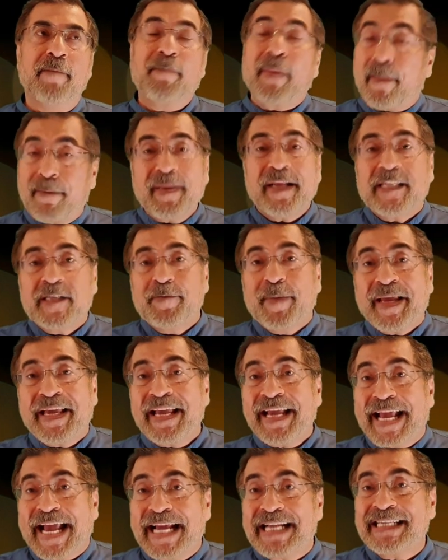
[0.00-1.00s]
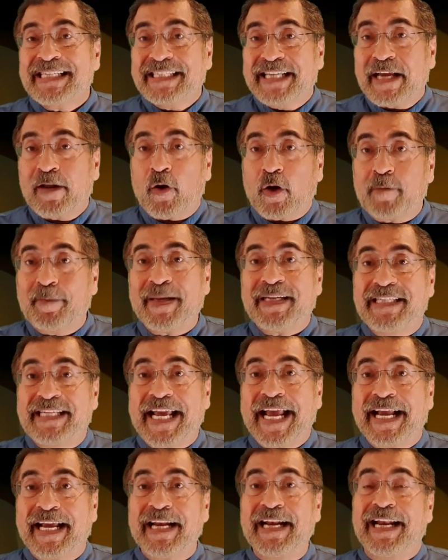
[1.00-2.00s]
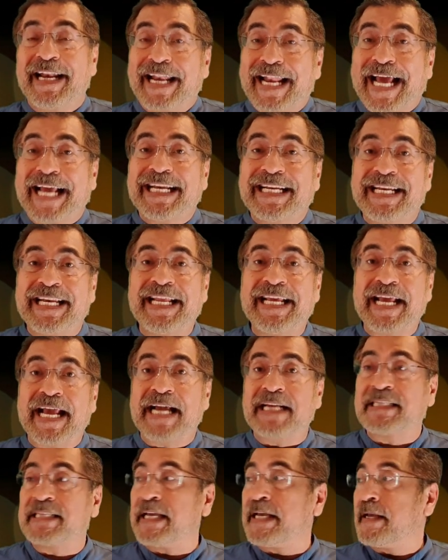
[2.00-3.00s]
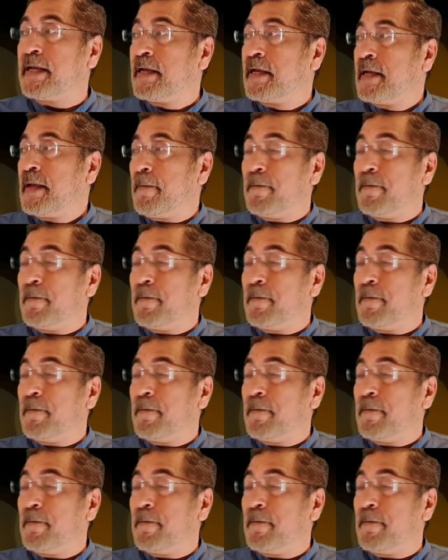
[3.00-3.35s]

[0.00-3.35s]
Public speaking hence cannot be taken lightly as a